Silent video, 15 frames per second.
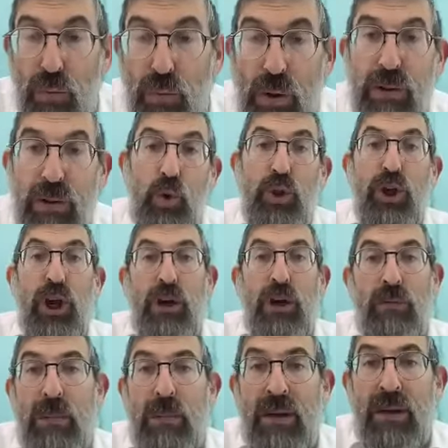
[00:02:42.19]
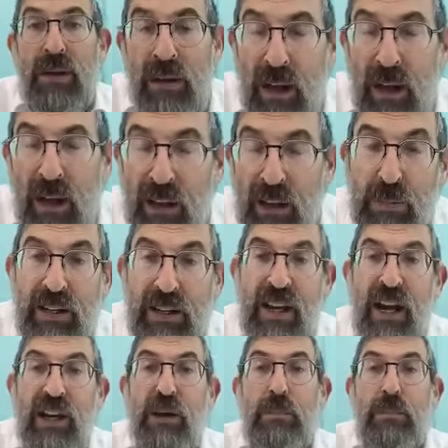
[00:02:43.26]
Rabbi Elazar ben
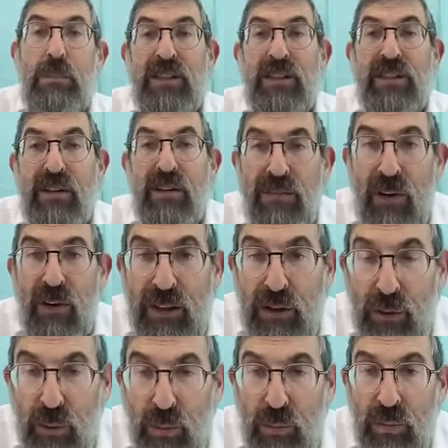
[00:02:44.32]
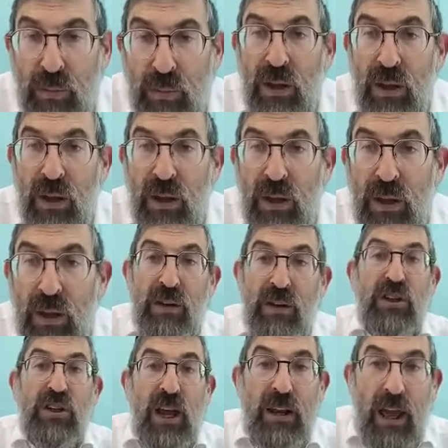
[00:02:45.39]
Azariah permits a fine tune
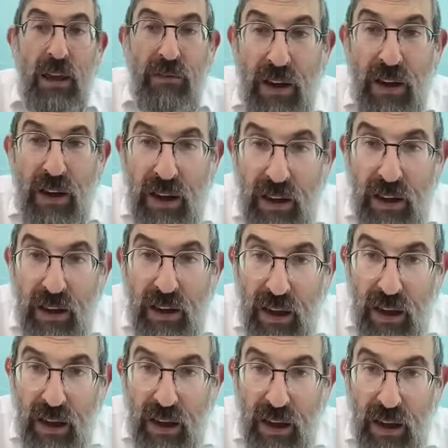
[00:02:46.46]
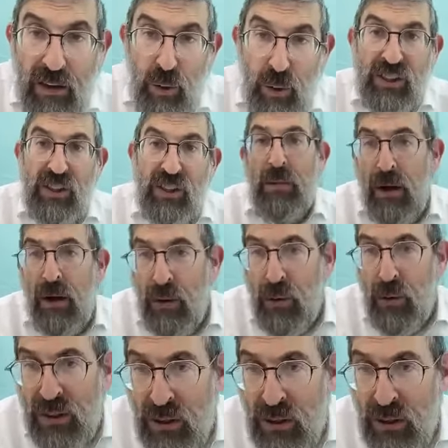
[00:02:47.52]
kol shekein, a coarse